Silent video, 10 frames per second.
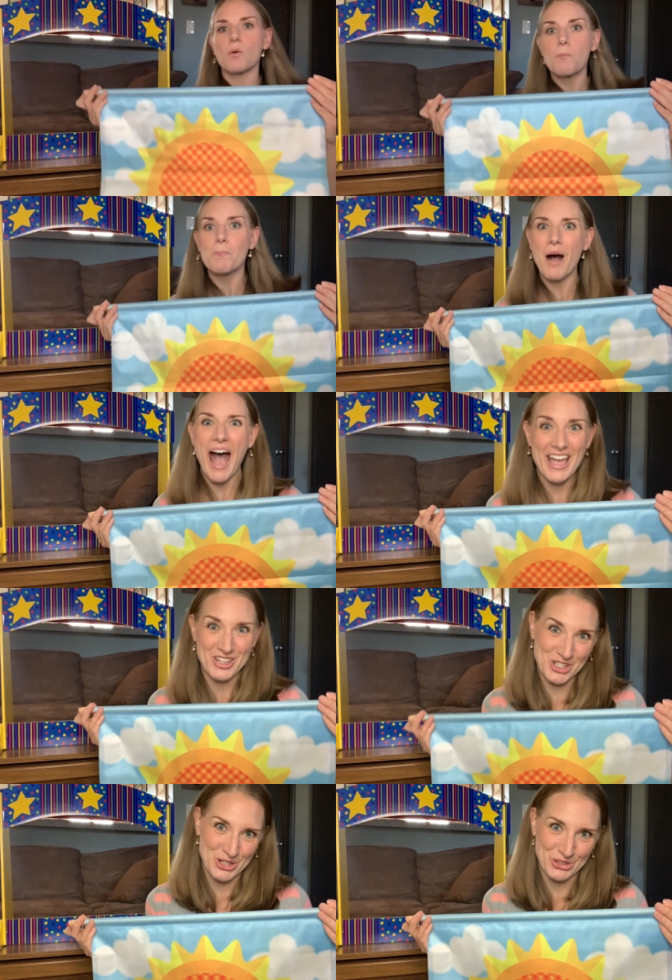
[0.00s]
my
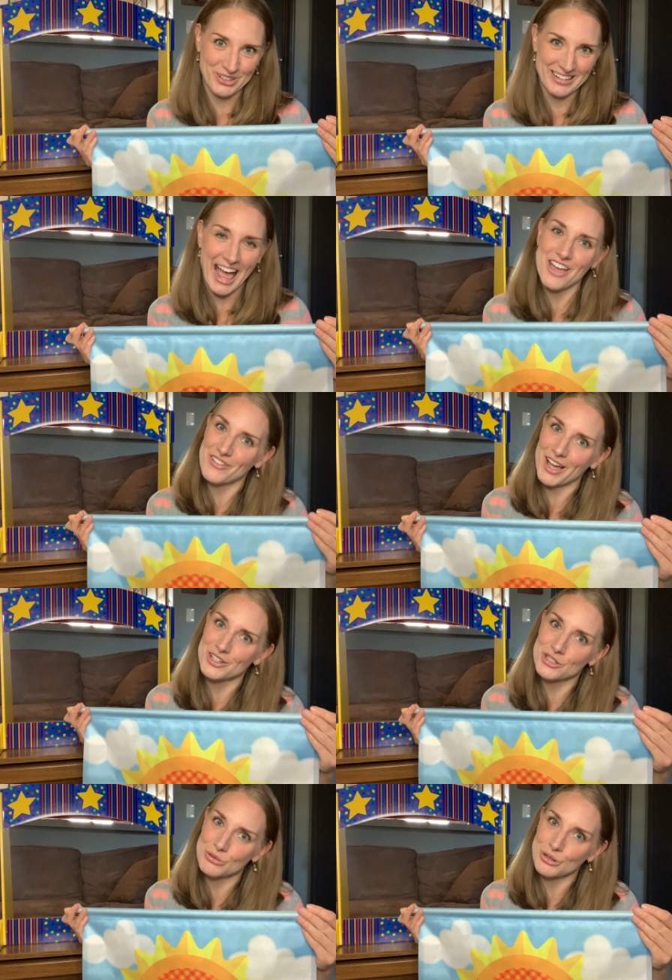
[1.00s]
children, I've got
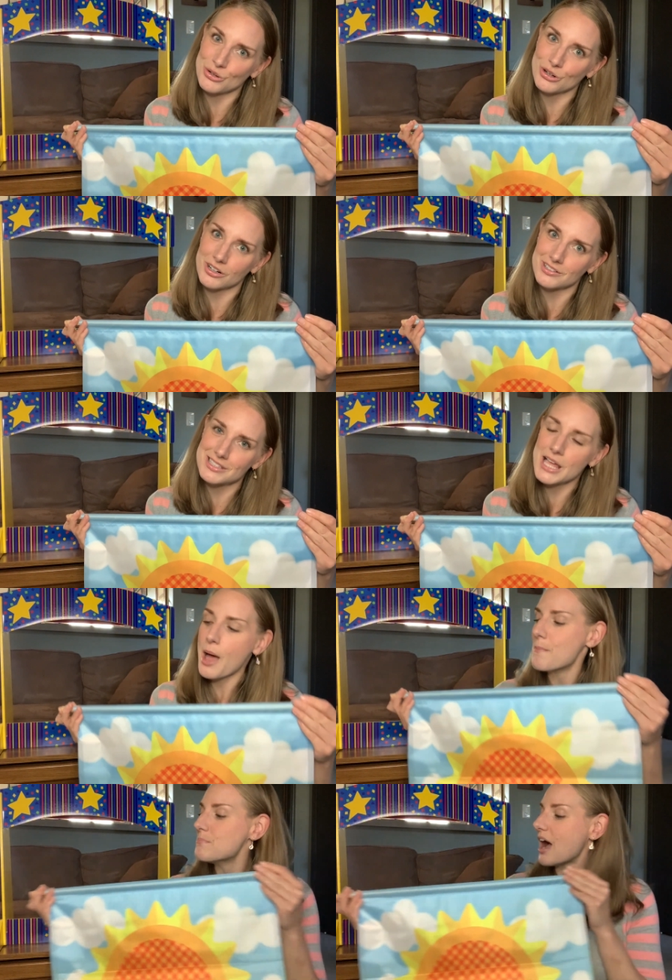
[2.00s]
two little girls,
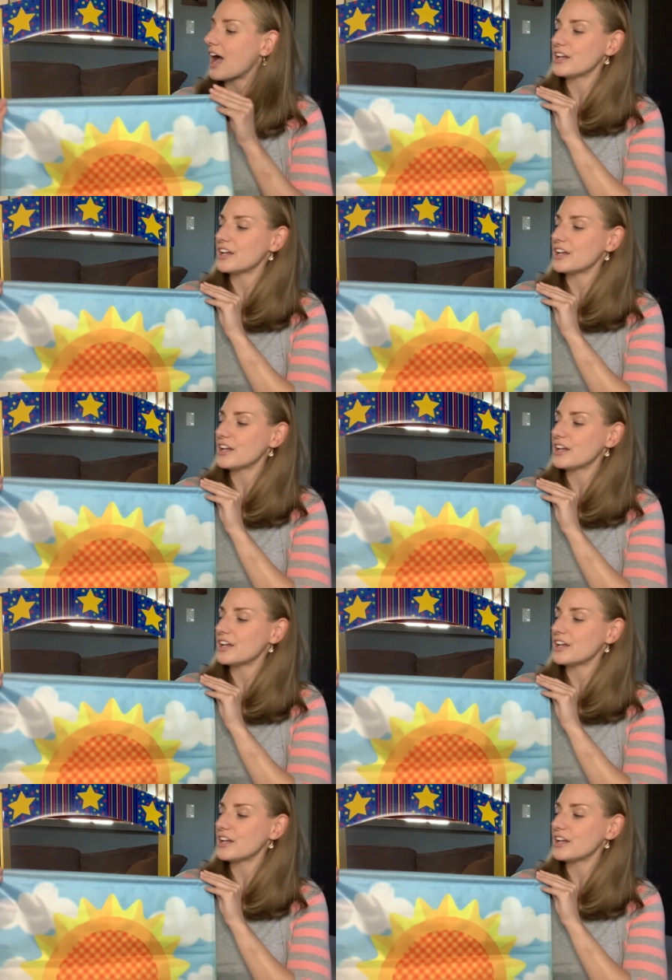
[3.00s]
my